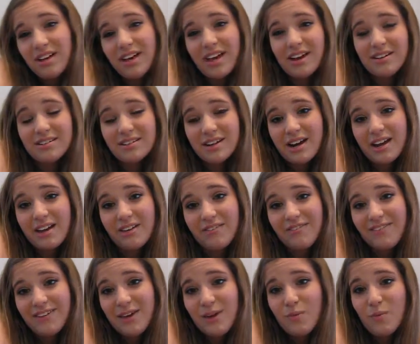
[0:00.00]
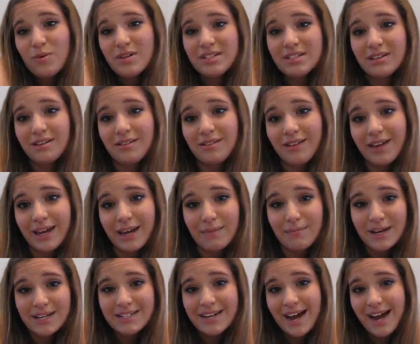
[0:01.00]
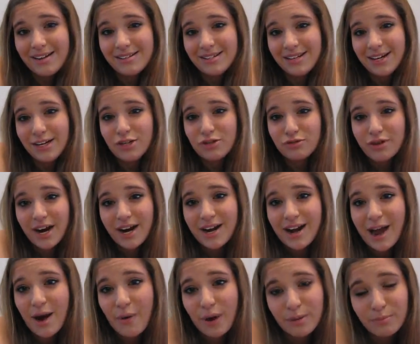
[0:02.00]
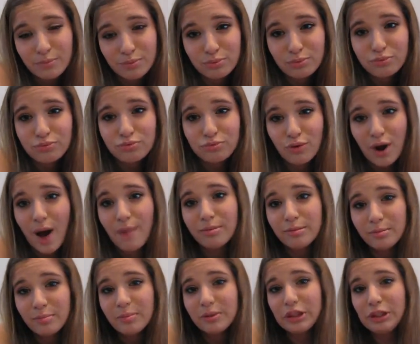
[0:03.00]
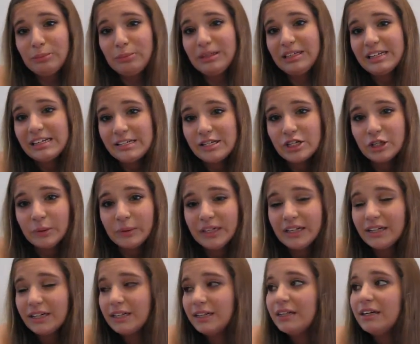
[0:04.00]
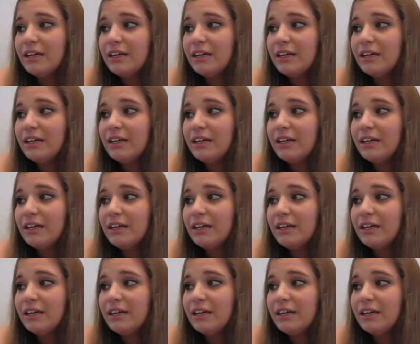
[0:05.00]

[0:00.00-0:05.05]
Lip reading: and if he wasn't like my dad's age right now, I'd probably be into it.